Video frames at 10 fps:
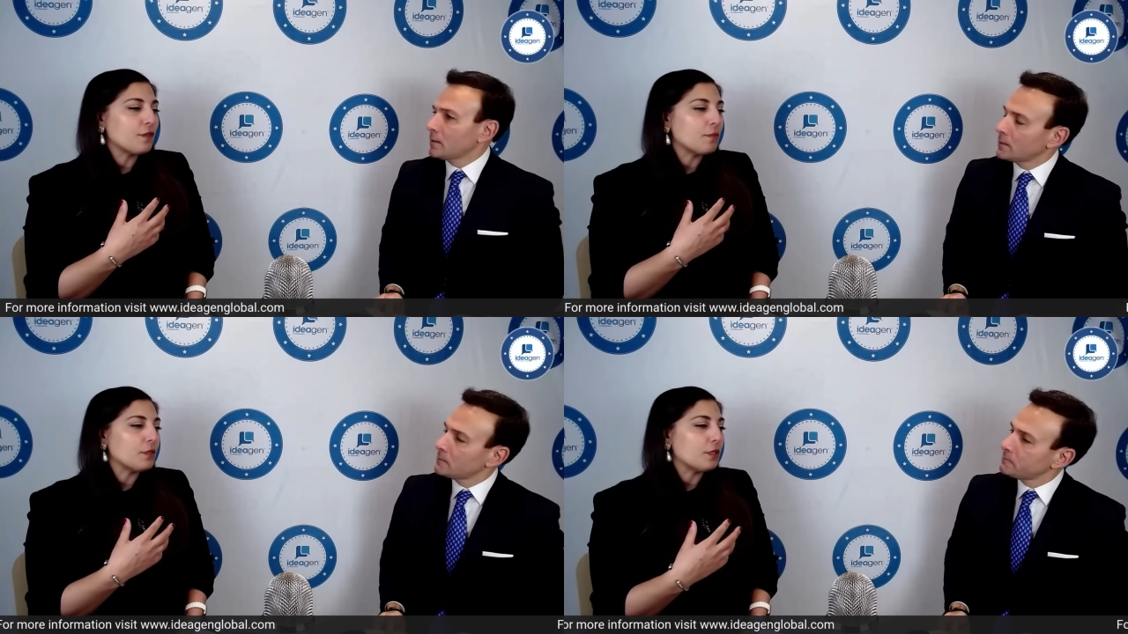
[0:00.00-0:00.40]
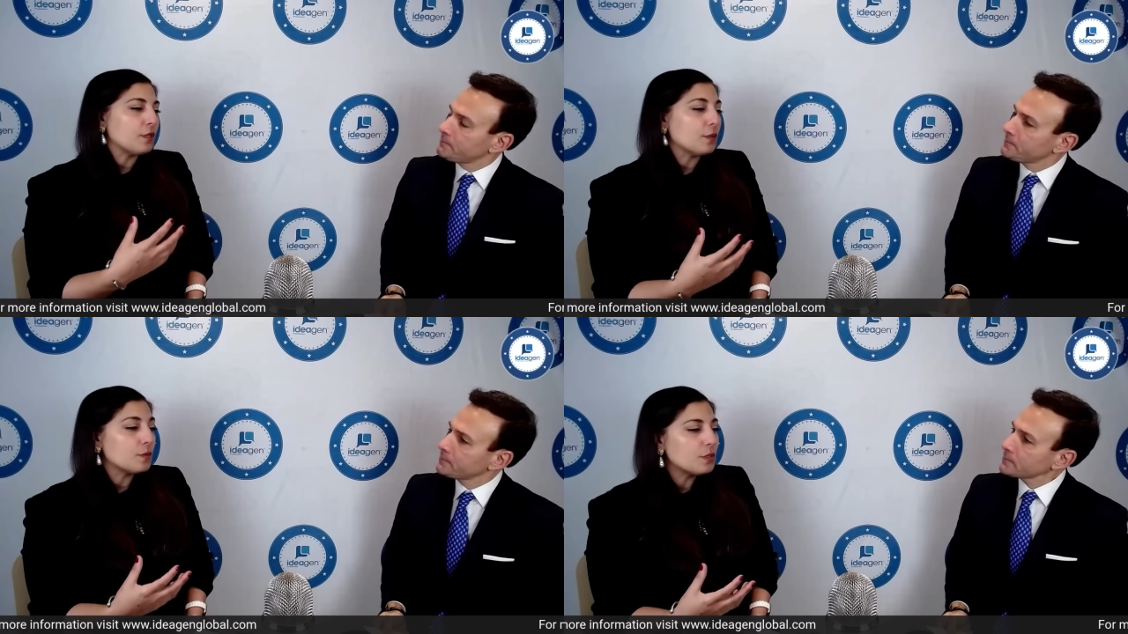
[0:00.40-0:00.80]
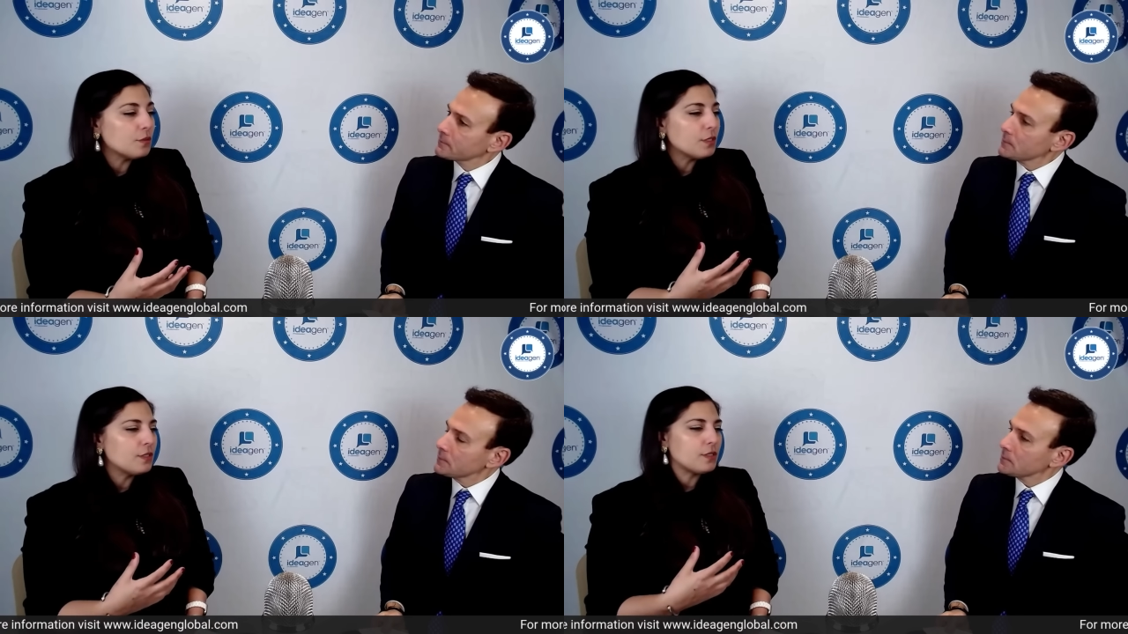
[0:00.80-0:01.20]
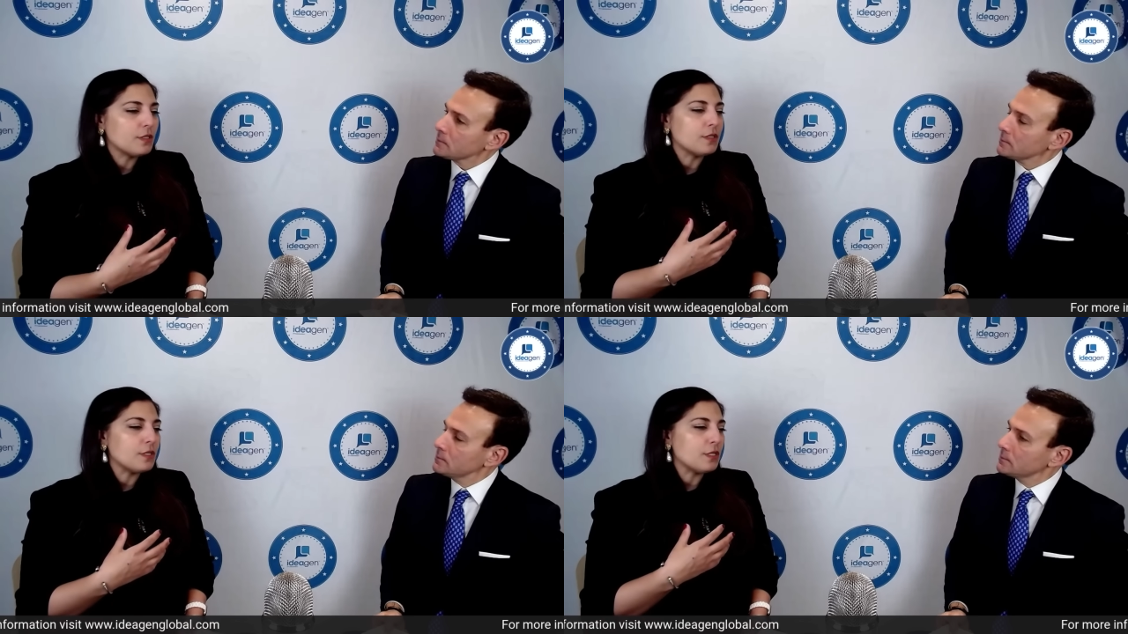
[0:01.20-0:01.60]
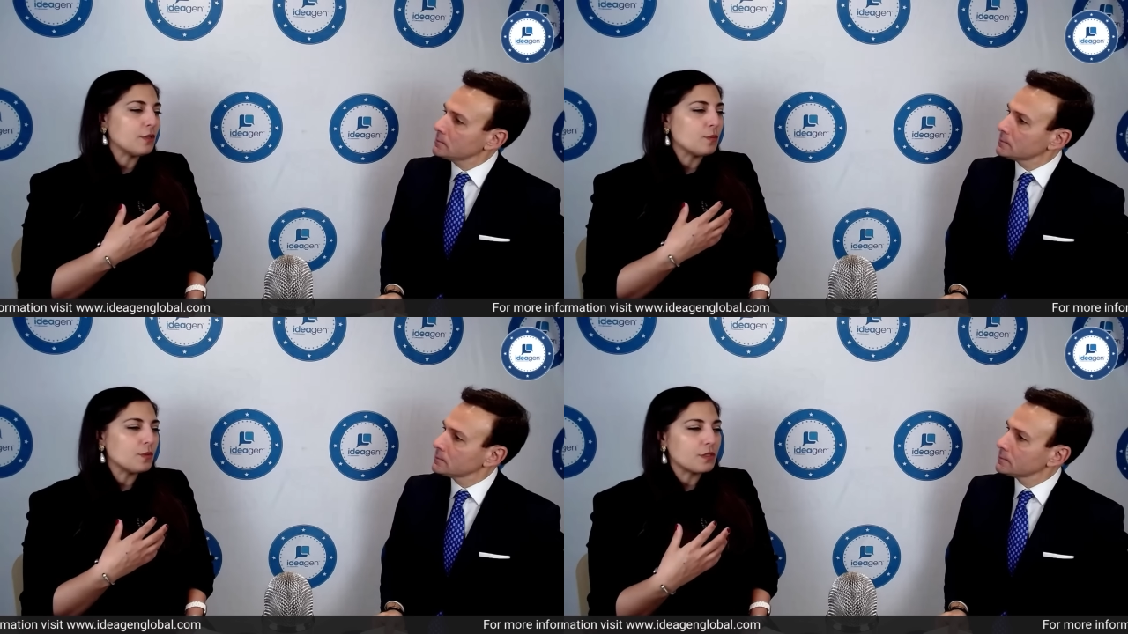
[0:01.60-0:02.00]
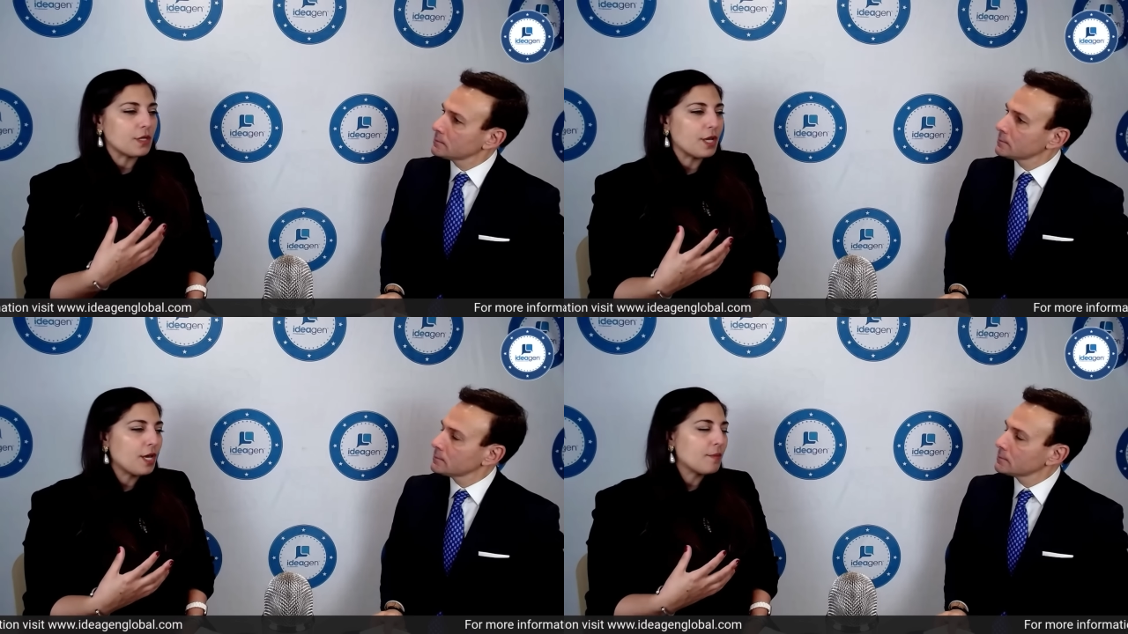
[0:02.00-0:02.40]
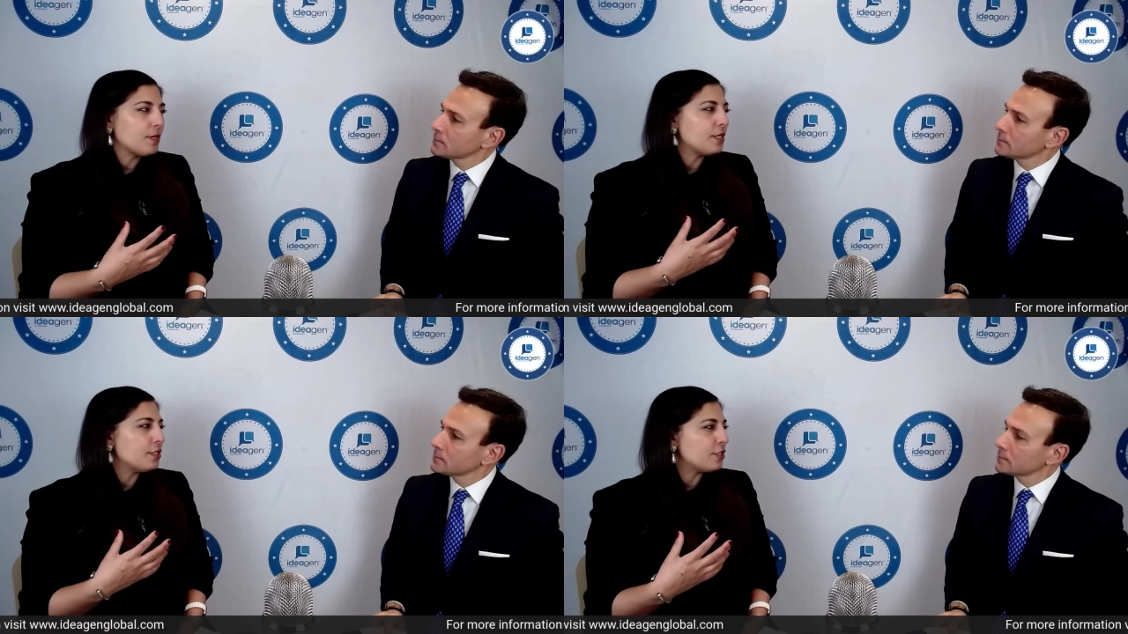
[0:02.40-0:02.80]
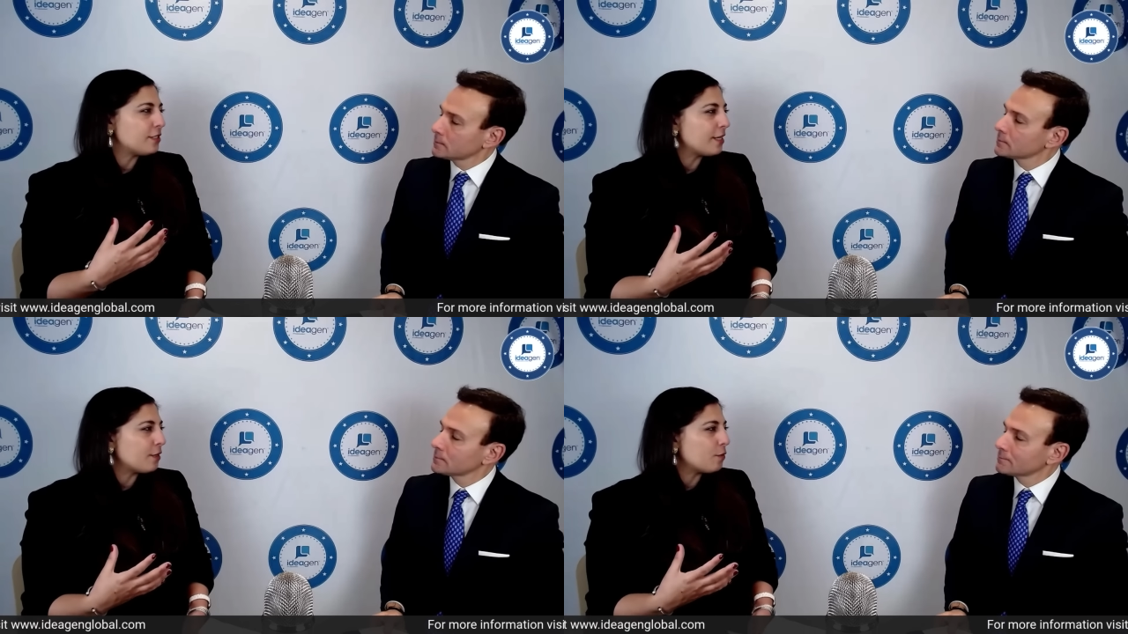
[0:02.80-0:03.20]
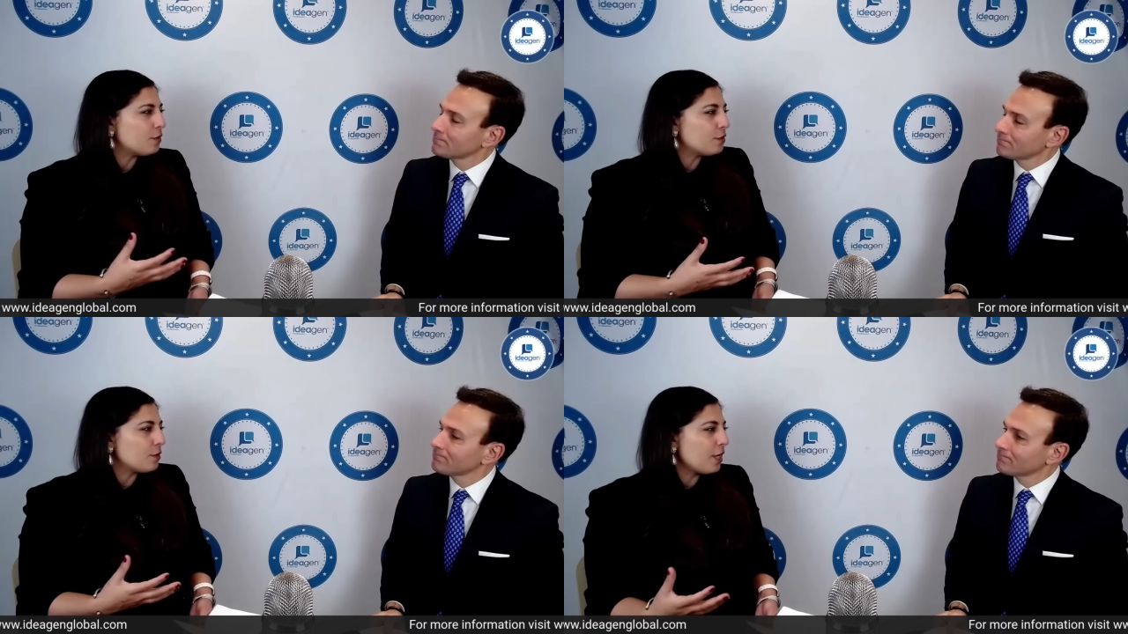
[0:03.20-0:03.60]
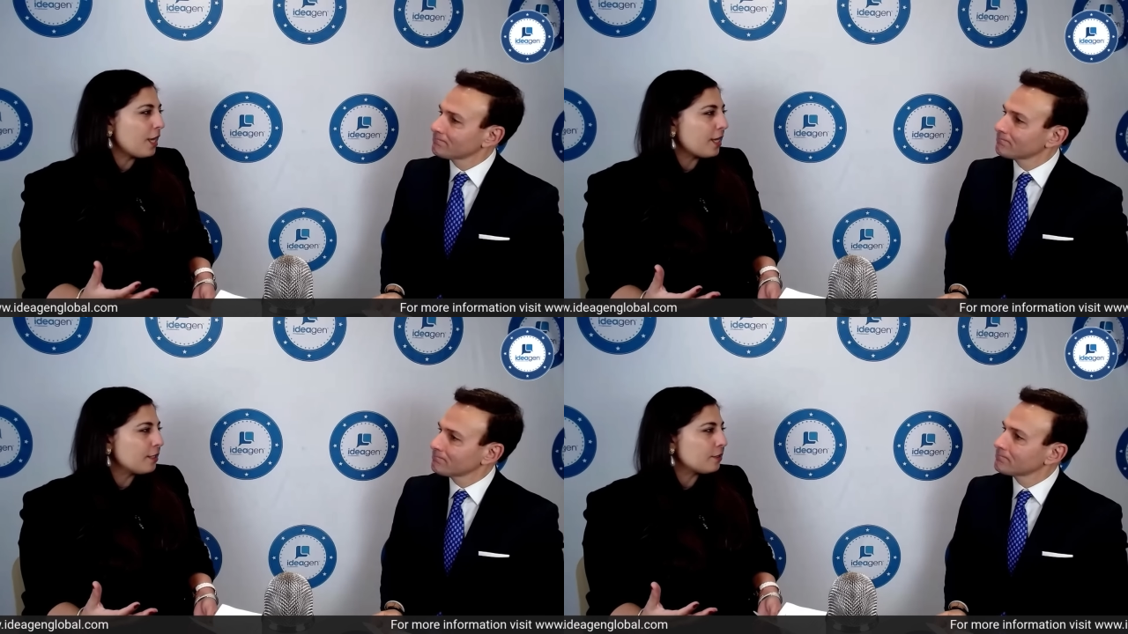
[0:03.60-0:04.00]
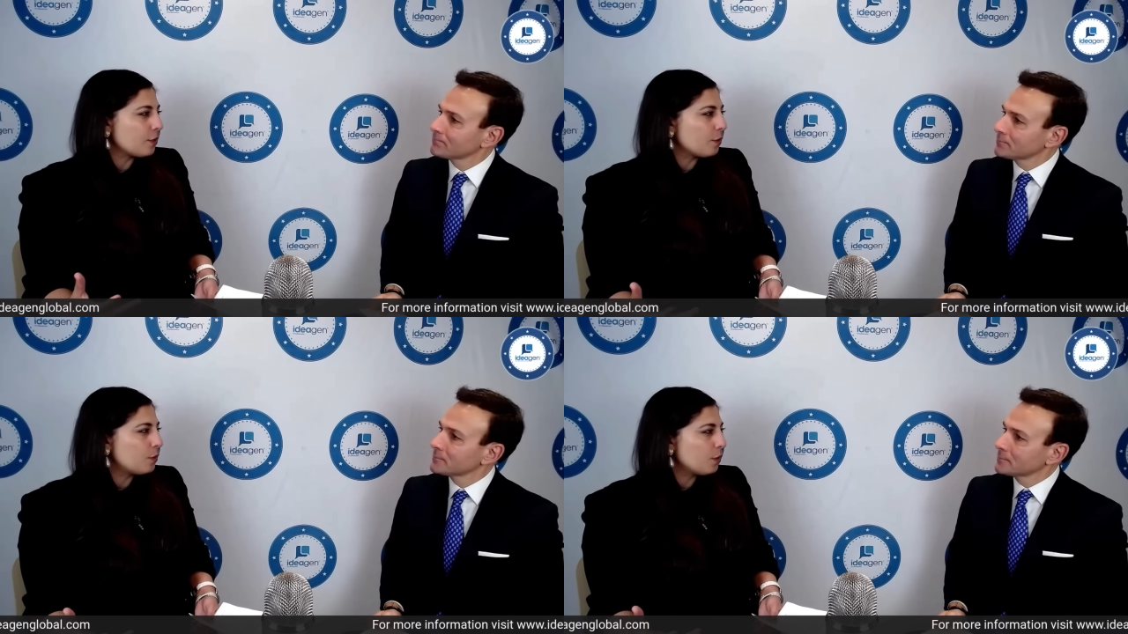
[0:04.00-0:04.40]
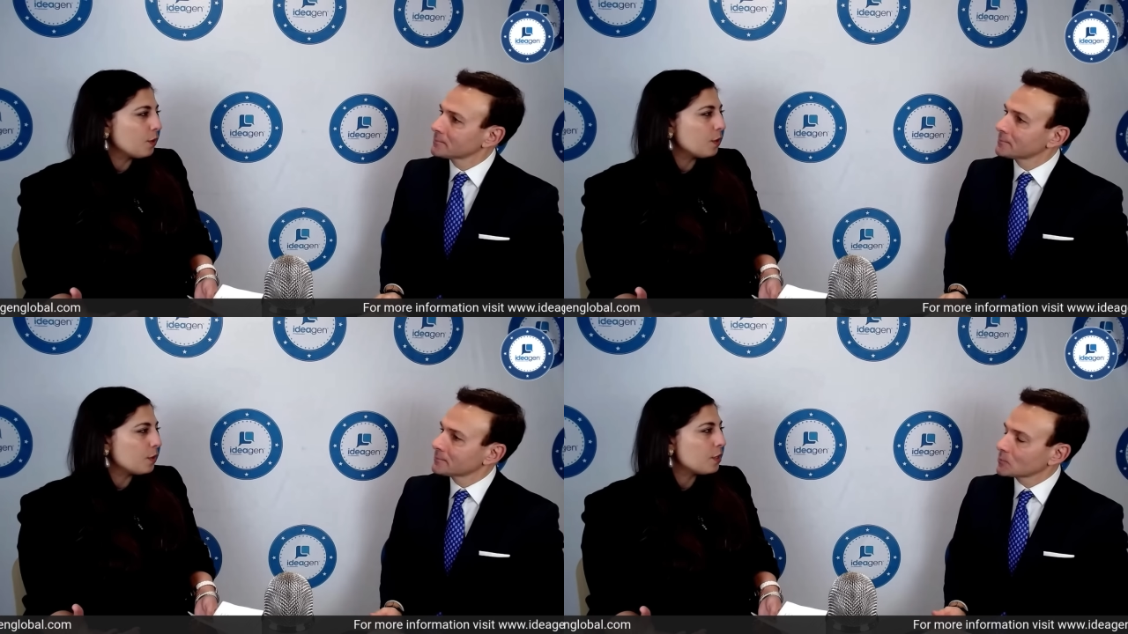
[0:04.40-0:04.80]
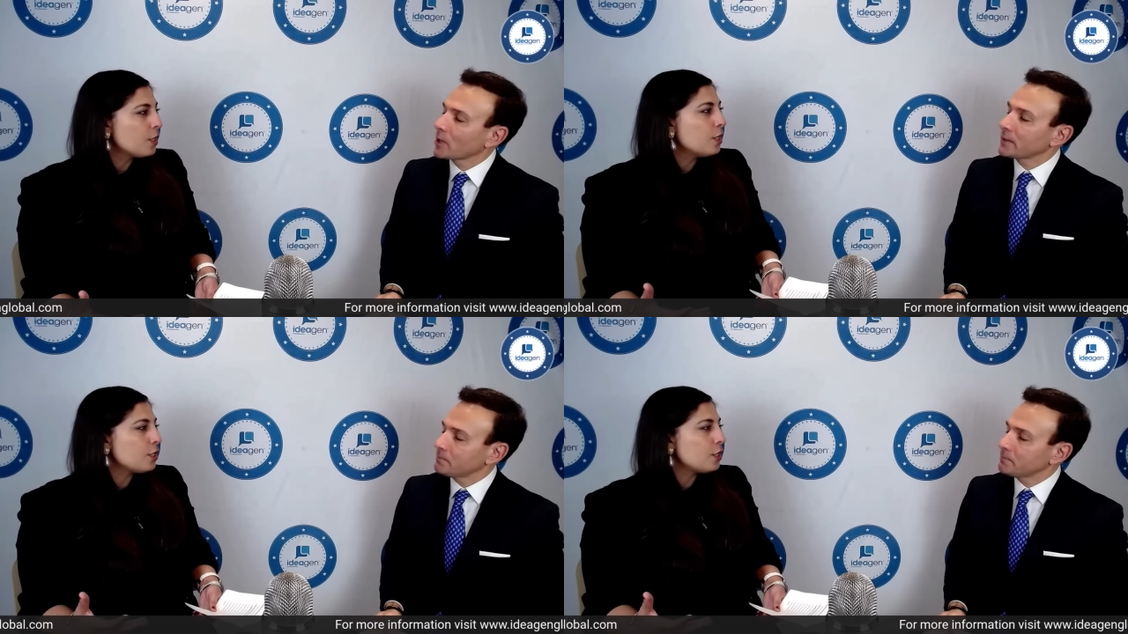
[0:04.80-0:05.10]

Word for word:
Speaker 1: the ability to go do this and you know what's going to happen and just saying well it's okay let's go learn right